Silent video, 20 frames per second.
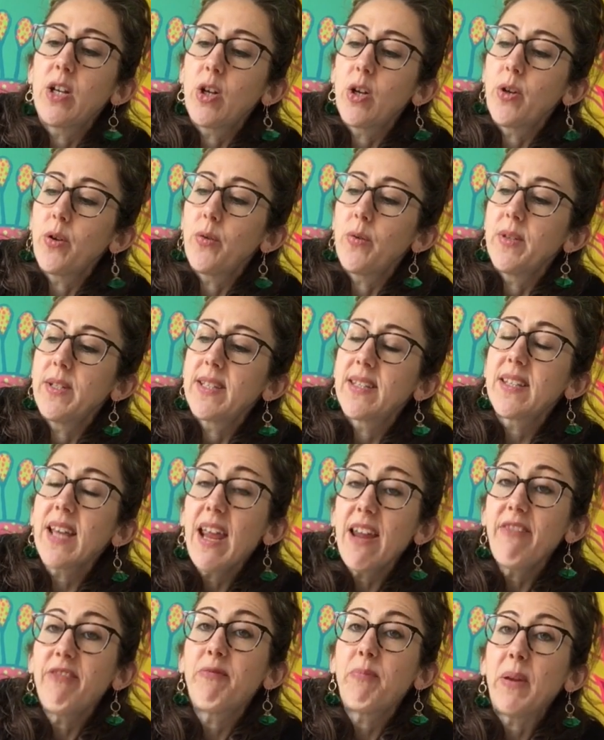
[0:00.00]
glue,
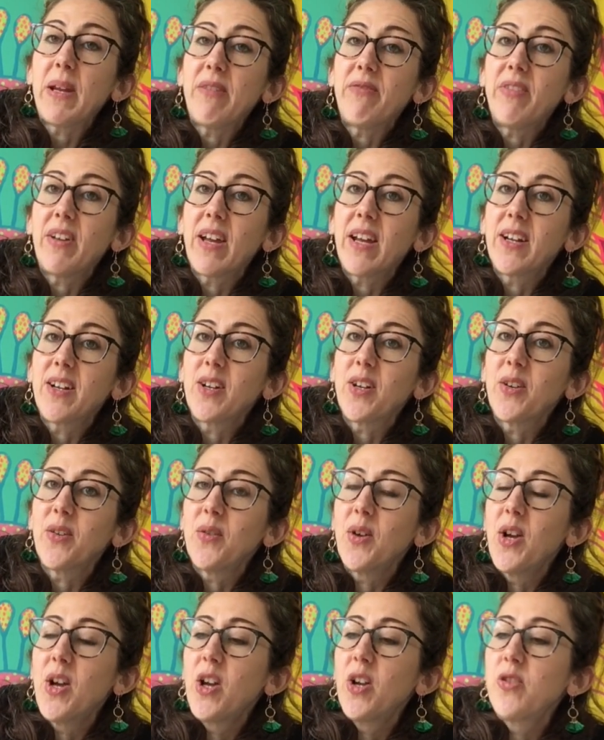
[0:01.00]
safe PVA glue,
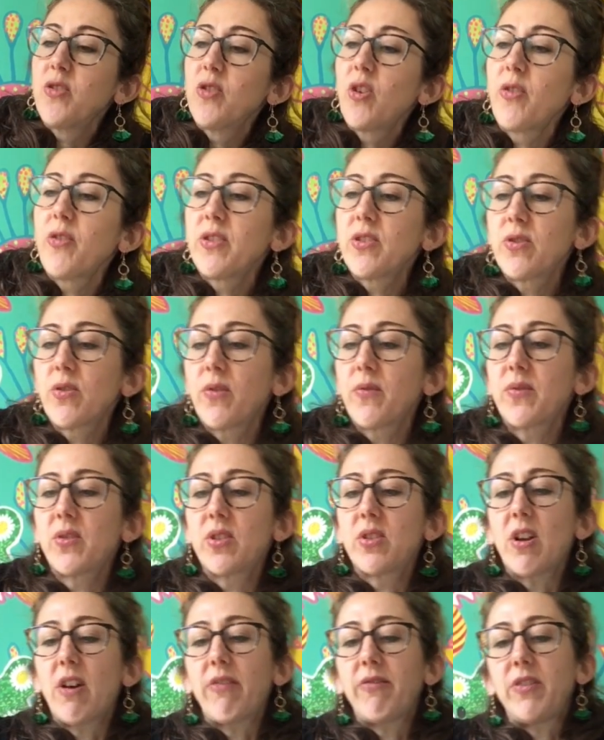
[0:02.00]
not the sort of
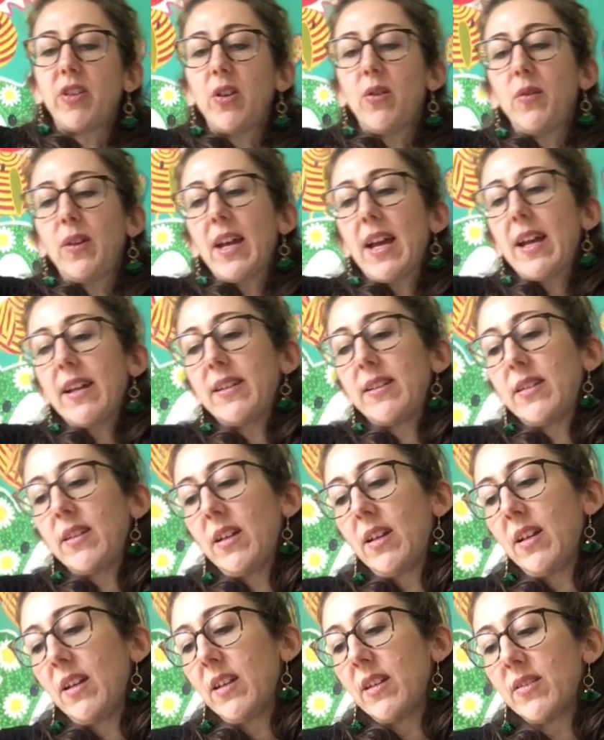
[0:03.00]
stuff that you get,
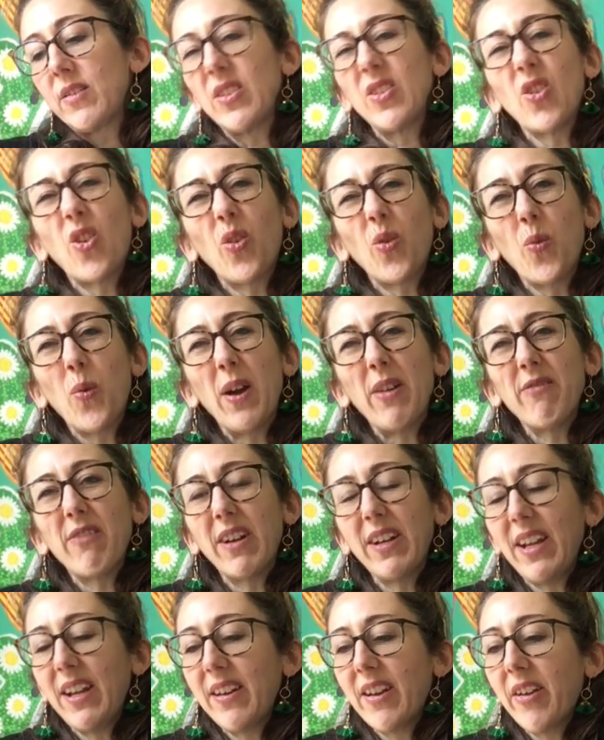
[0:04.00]
so it's not quite
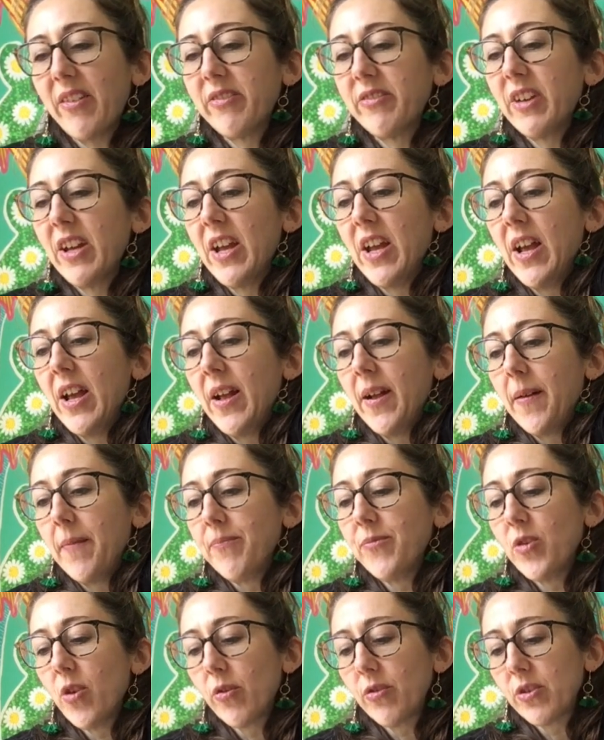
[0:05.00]
runny enough,
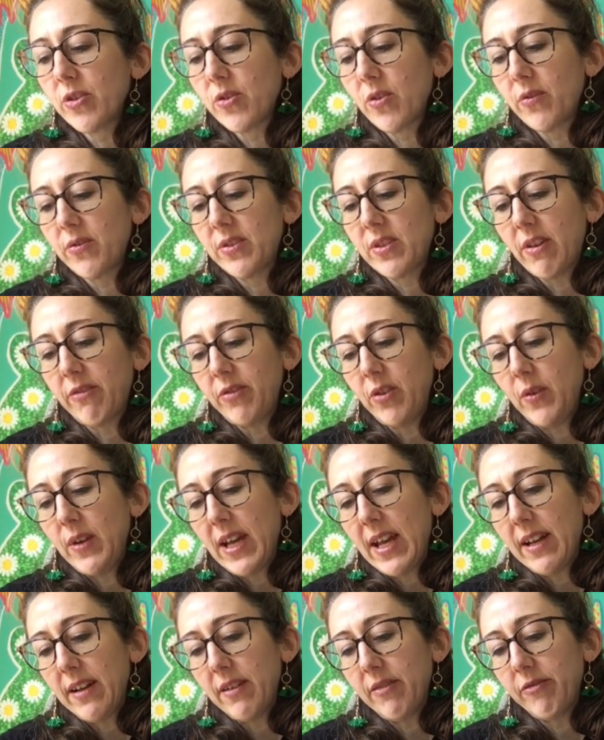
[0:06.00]
not the sort of stuff you
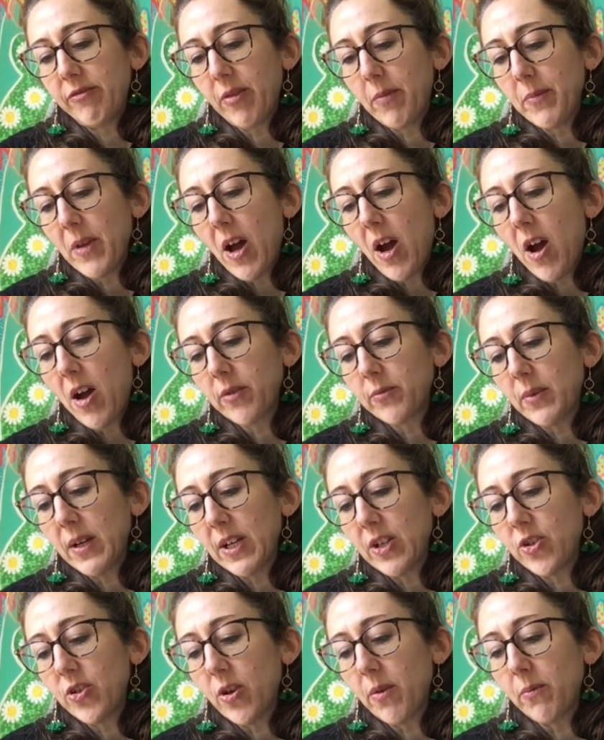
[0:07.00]
get from the hardware
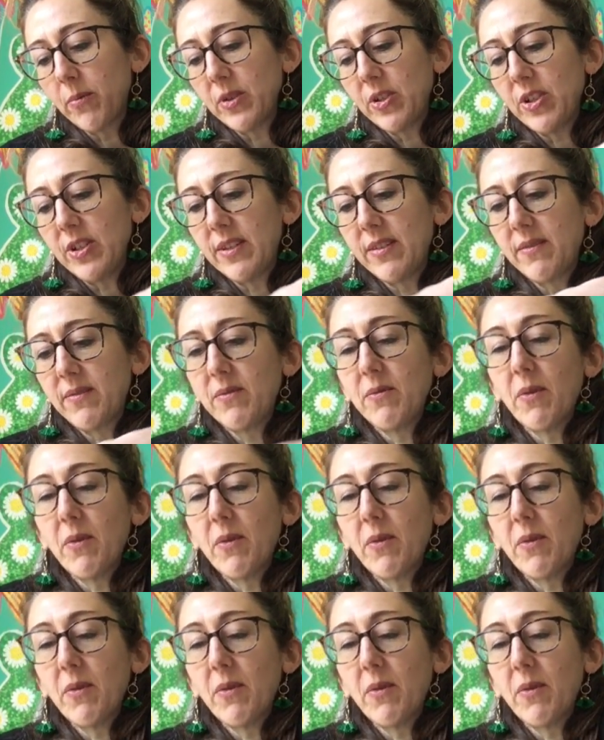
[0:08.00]
shop, which is